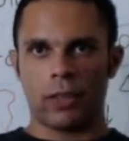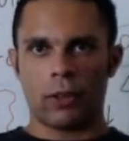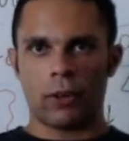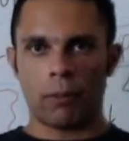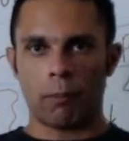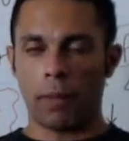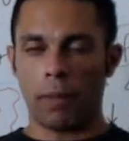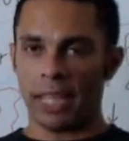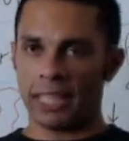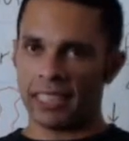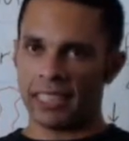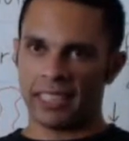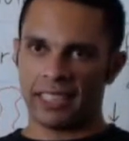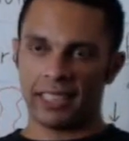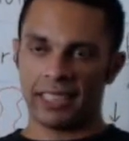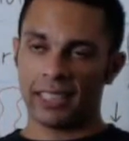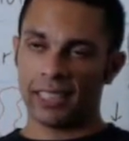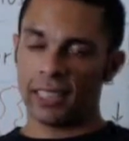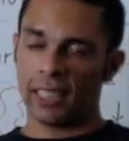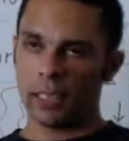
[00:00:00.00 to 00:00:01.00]
But
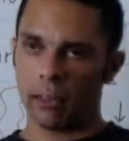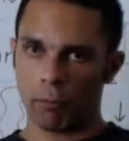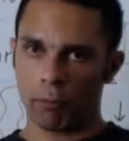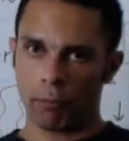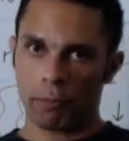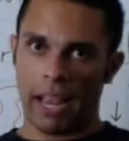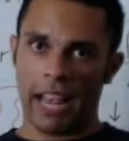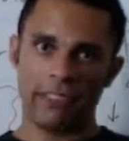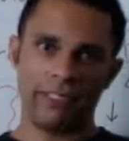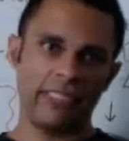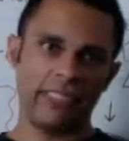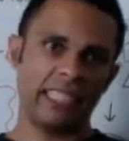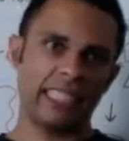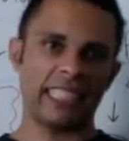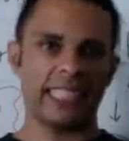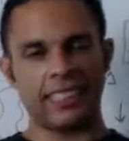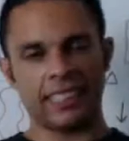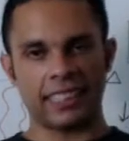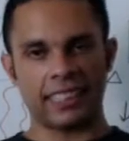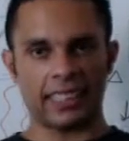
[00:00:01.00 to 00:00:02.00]

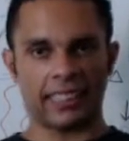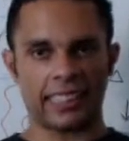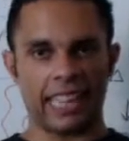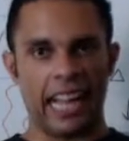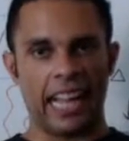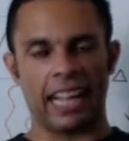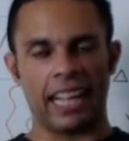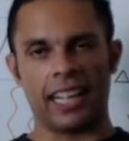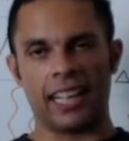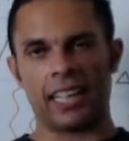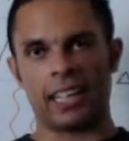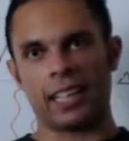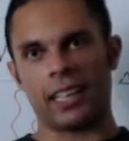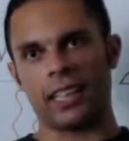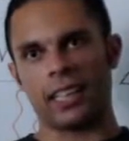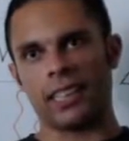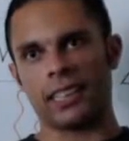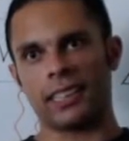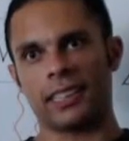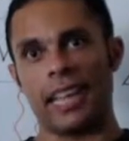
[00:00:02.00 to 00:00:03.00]
pathogens, that
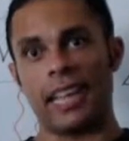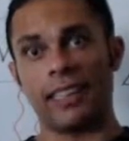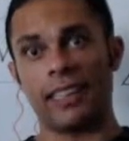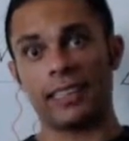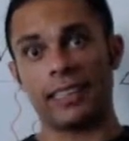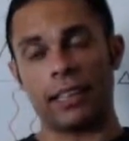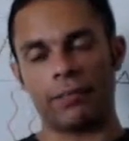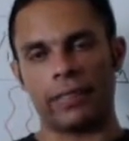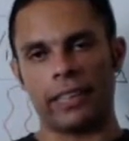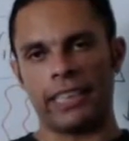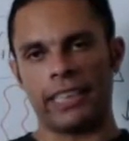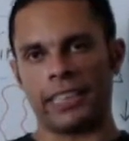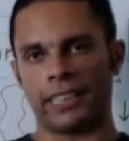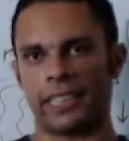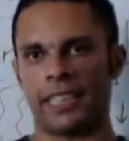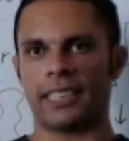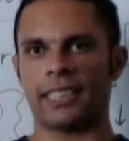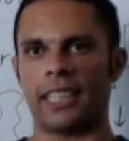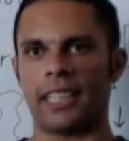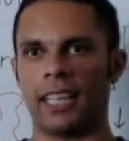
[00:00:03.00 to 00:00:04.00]
definition
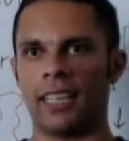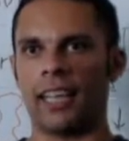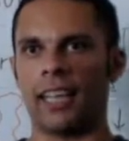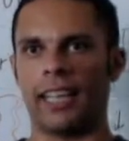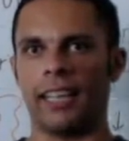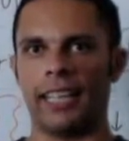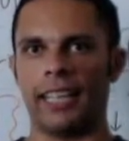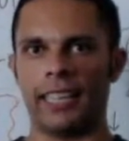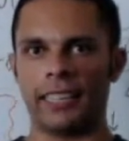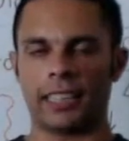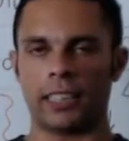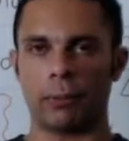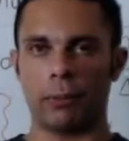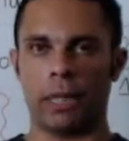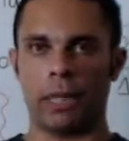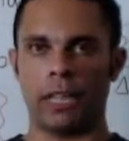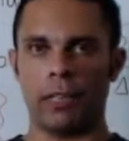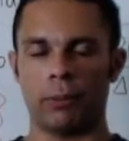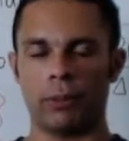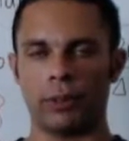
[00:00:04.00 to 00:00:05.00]
is a lot less
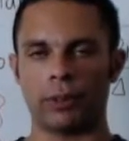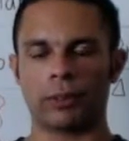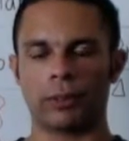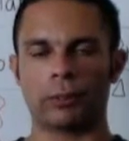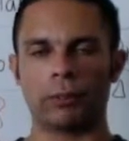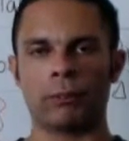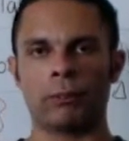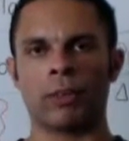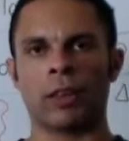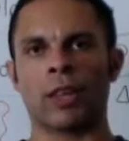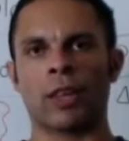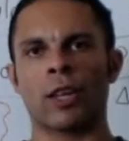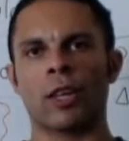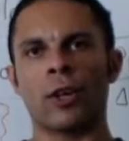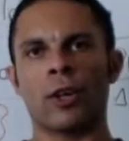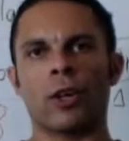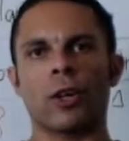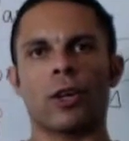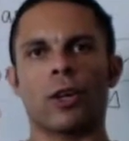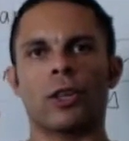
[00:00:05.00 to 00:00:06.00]
debatable.
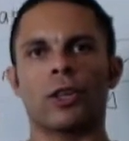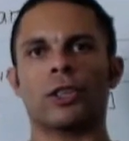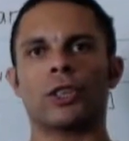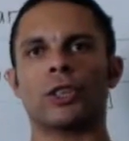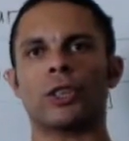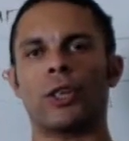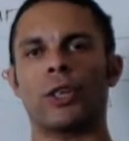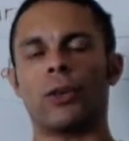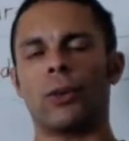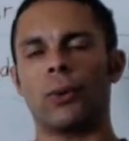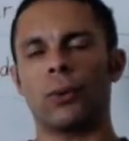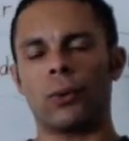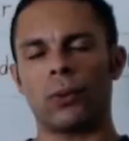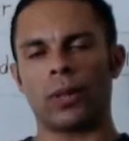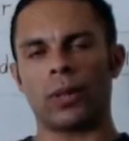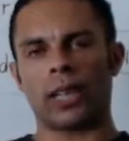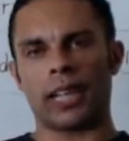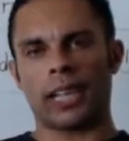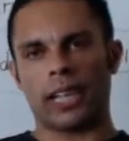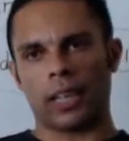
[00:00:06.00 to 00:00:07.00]
So
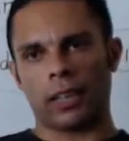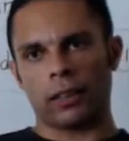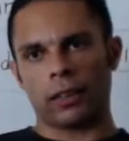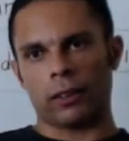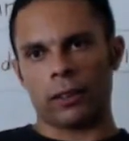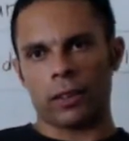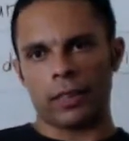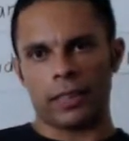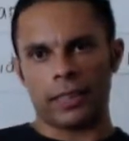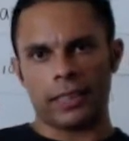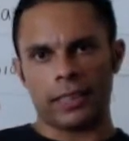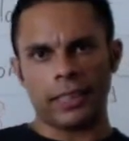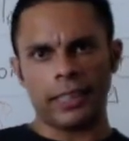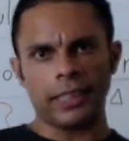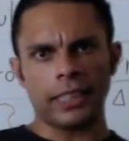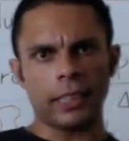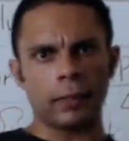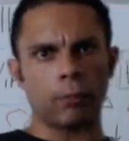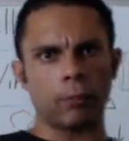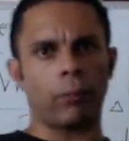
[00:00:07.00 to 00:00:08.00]
this
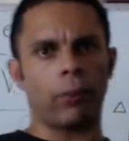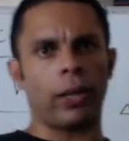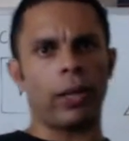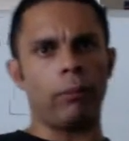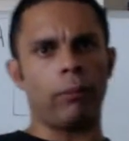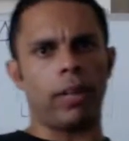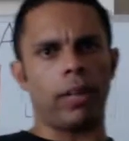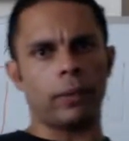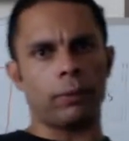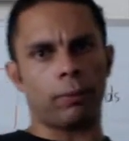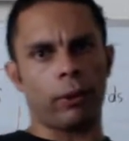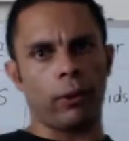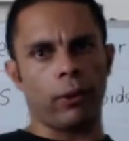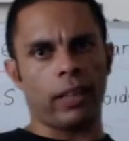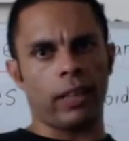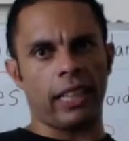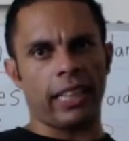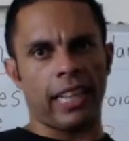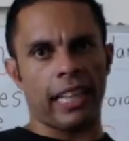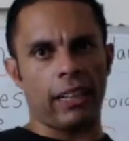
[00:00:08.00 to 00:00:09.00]
is pretty much
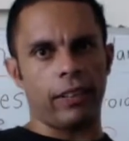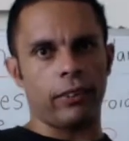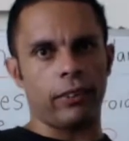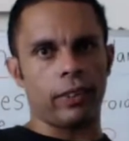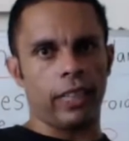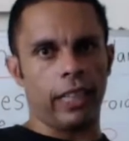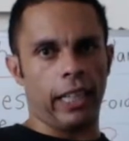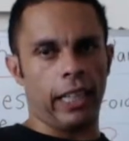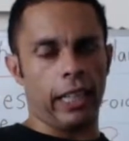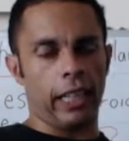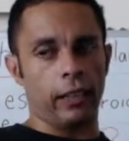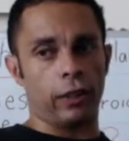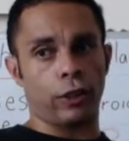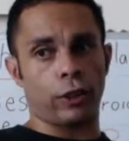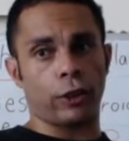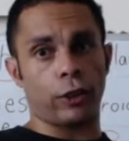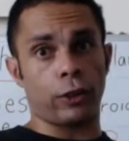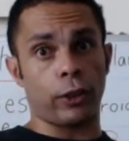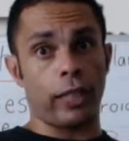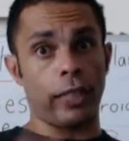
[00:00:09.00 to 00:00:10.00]
broken down
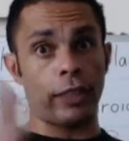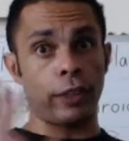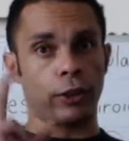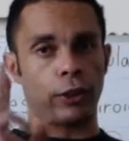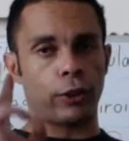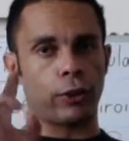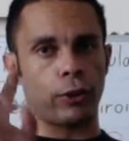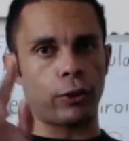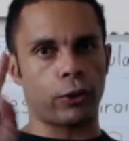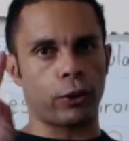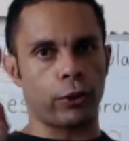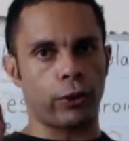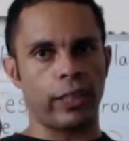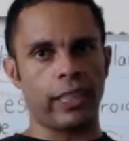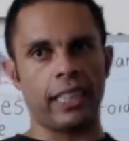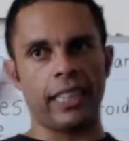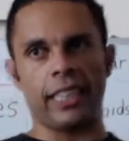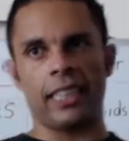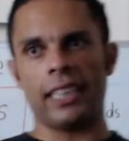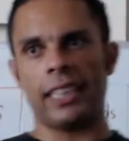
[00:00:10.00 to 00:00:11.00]
into
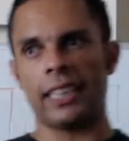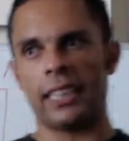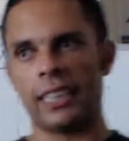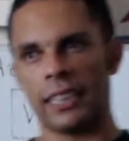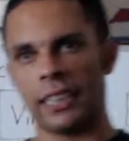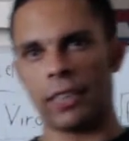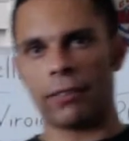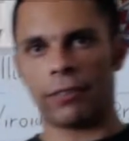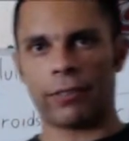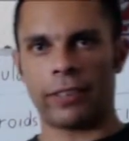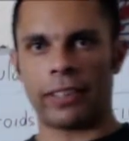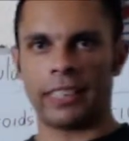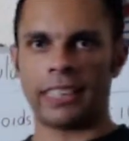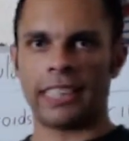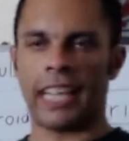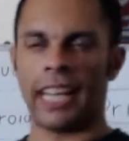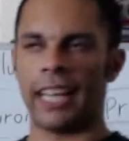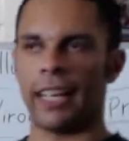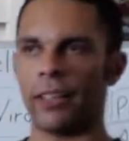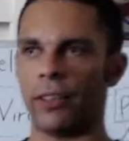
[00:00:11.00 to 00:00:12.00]
three different
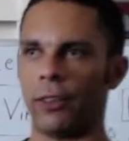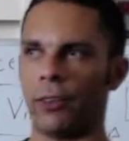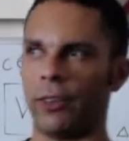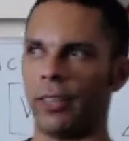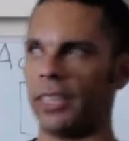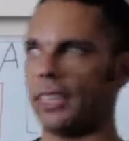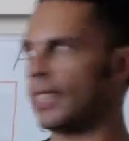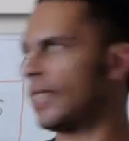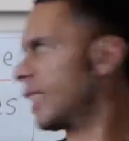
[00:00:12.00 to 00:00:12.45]
categories.